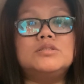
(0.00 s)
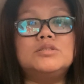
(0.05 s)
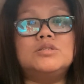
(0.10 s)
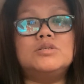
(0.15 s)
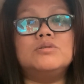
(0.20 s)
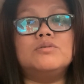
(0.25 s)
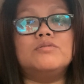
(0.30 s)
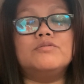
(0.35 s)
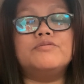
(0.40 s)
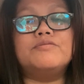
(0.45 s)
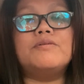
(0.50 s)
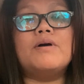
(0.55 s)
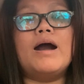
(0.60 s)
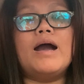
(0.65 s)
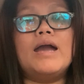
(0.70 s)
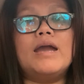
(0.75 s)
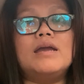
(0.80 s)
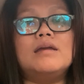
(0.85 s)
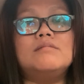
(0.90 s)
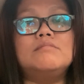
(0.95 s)
to
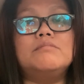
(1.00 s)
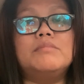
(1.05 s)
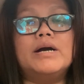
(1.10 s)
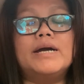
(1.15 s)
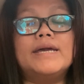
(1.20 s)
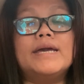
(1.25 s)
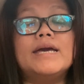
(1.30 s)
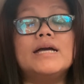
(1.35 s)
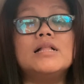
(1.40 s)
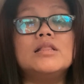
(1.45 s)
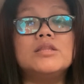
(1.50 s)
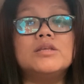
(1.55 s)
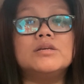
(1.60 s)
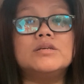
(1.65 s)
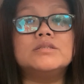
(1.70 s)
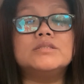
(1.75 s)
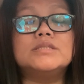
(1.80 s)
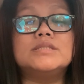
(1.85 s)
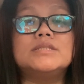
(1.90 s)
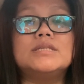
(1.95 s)
find my
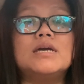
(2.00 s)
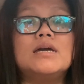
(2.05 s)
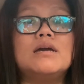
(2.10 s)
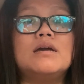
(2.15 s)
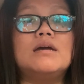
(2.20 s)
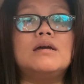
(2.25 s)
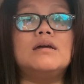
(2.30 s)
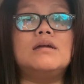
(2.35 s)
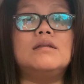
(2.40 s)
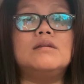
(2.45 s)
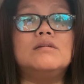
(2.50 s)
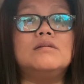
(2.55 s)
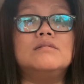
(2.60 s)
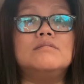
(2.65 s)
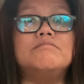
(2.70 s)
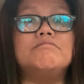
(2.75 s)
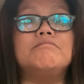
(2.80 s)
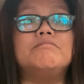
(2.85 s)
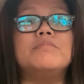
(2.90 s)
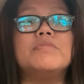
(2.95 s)
eldest, and
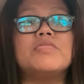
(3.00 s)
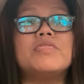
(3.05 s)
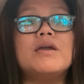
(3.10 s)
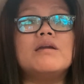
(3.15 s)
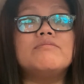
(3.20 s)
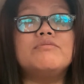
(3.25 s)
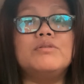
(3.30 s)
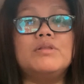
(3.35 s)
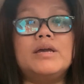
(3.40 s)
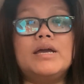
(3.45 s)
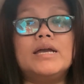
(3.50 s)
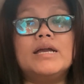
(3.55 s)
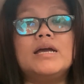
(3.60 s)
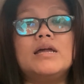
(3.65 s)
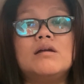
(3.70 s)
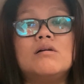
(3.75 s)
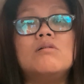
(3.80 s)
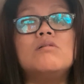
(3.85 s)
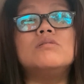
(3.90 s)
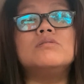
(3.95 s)
thankfully I
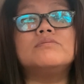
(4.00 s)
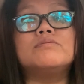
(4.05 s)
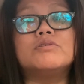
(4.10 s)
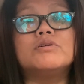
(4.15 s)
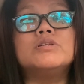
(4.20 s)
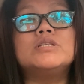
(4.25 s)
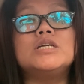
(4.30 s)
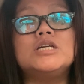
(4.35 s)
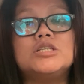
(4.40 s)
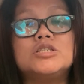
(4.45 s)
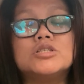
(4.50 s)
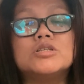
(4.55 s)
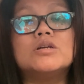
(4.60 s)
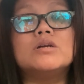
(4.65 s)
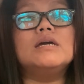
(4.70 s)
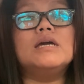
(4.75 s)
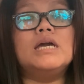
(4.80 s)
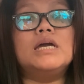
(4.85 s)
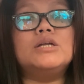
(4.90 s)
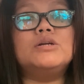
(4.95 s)
got a hold of her
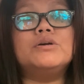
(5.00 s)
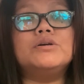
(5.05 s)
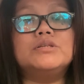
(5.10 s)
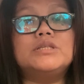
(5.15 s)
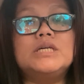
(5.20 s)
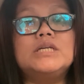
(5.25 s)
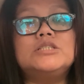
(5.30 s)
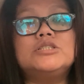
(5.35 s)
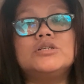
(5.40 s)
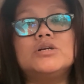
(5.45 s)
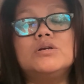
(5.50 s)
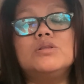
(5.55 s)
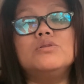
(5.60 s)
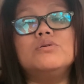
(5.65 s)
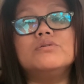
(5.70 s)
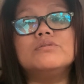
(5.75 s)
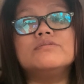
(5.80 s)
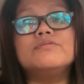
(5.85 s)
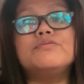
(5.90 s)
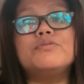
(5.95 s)
teacher, and her teacher
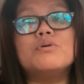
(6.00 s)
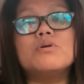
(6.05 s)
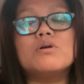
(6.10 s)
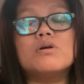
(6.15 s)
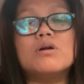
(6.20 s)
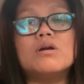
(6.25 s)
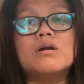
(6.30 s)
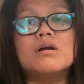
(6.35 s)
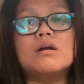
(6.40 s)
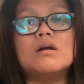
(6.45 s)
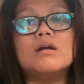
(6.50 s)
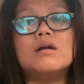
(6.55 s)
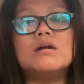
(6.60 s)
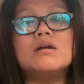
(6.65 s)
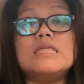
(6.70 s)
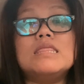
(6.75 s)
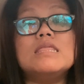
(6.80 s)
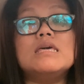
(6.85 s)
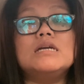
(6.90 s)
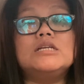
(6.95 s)
looked for her,
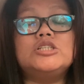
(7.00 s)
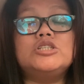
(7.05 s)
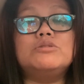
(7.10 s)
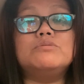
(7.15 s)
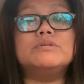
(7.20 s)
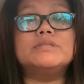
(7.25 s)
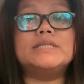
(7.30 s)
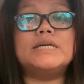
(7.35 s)
and then she was